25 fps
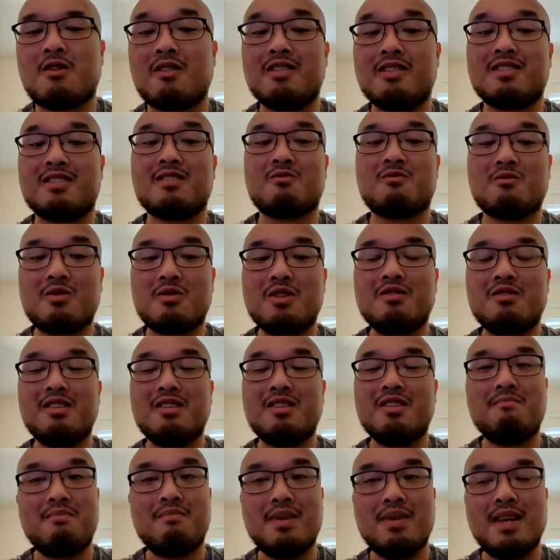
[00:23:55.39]
And it's a
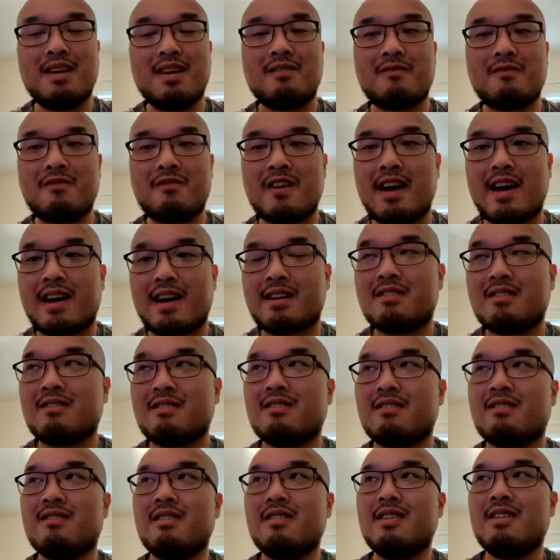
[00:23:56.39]
really big
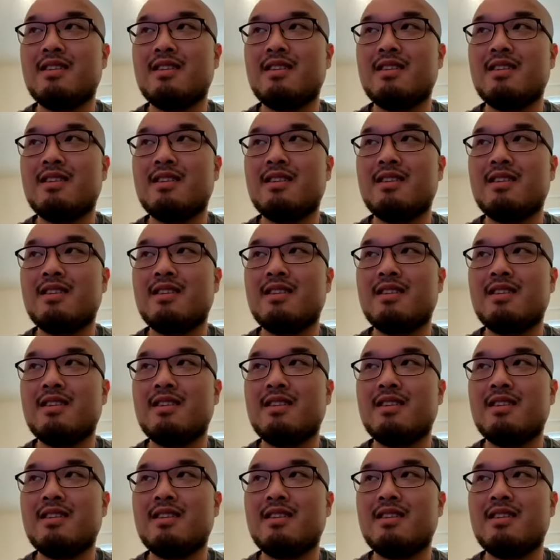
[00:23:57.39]
factor